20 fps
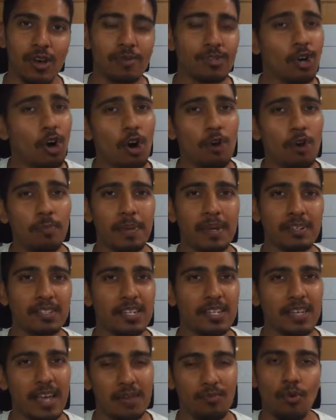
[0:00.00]
I was hoping
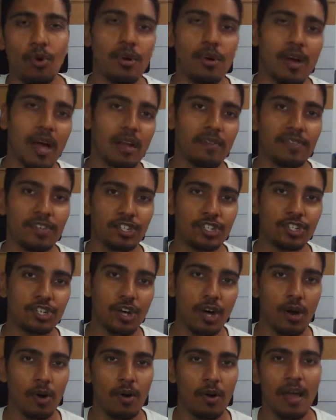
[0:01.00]
to get more out of this
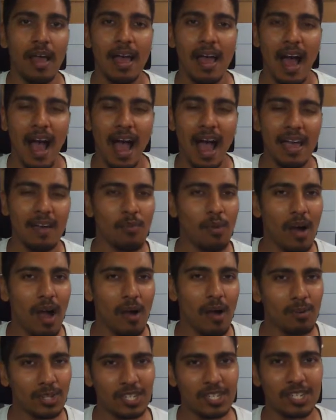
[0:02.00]
show. I
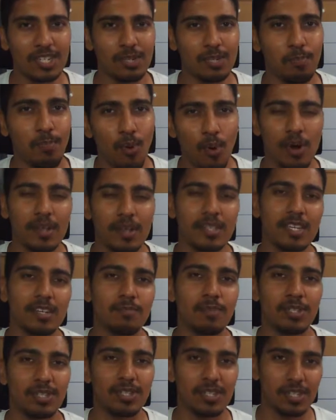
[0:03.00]
wasn't disappointed,
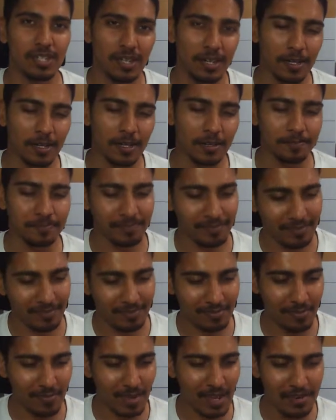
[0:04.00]
but still,
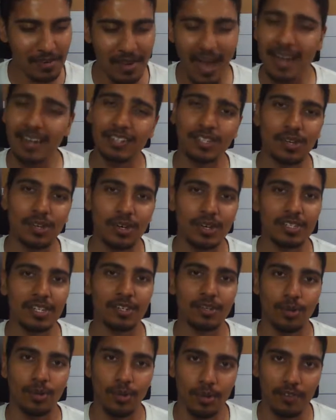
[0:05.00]
not as good as
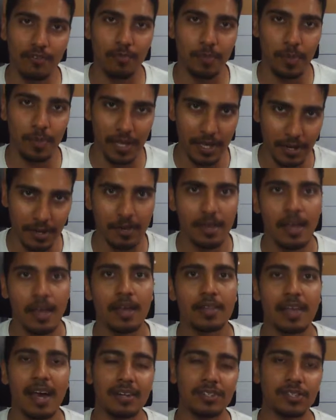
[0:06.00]
it could have been.
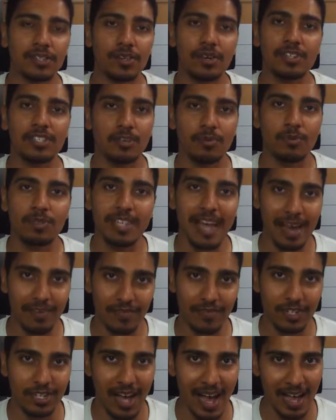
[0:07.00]
Not as good as it was
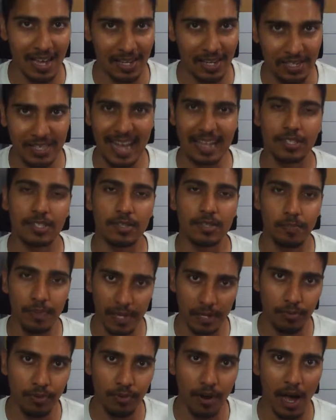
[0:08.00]
advertised. That's the
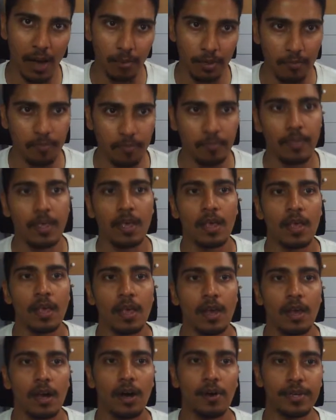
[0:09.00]
big problem.
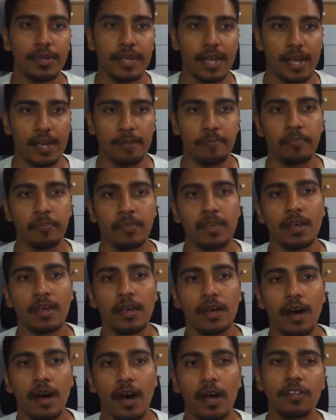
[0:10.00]
Okay.
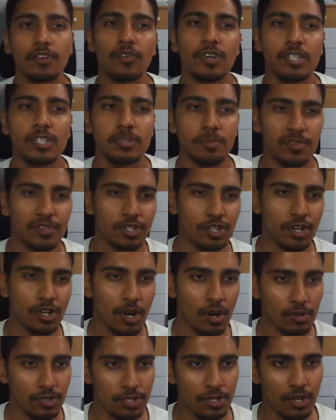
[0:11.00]
Other criticism of the
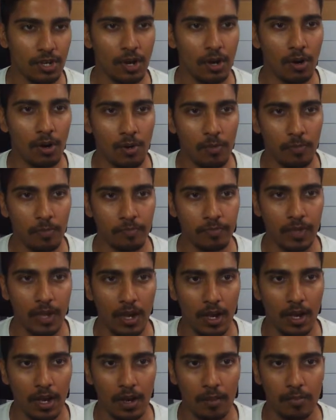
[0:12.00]
show. So,
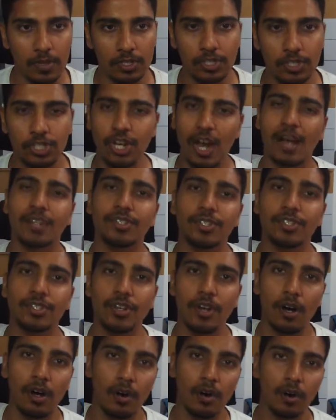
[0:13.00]
Jon
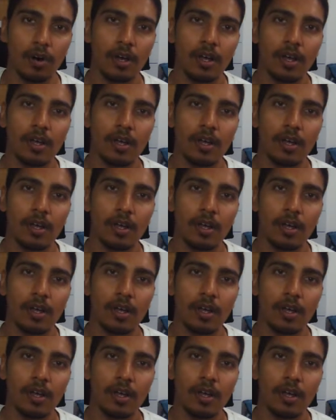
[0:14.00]
Snow.